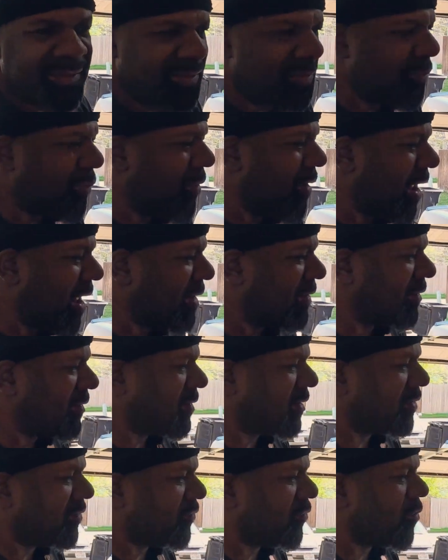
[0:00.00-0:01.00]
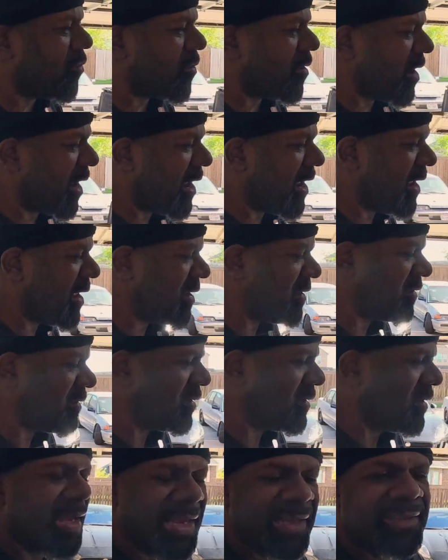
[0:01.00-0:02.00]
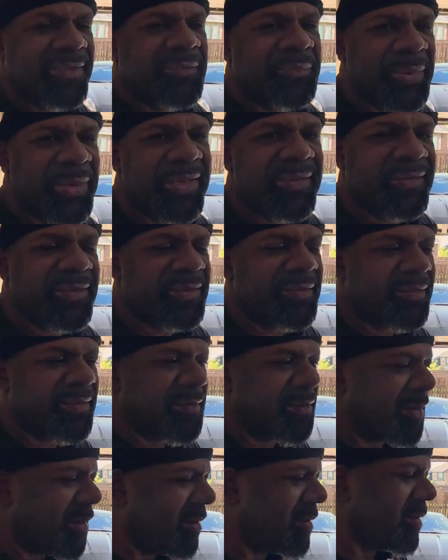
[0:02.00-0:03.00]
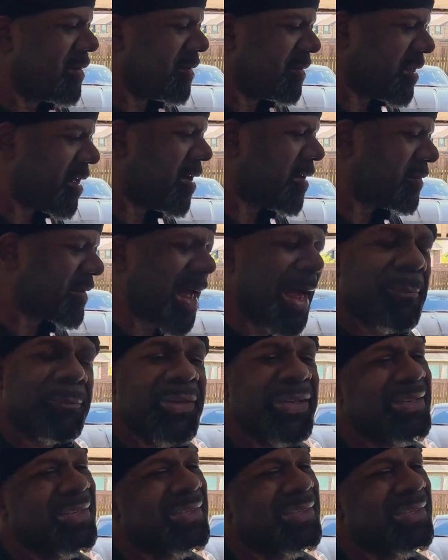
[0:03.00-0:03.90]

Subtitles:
surprises as far as expenses, because I've been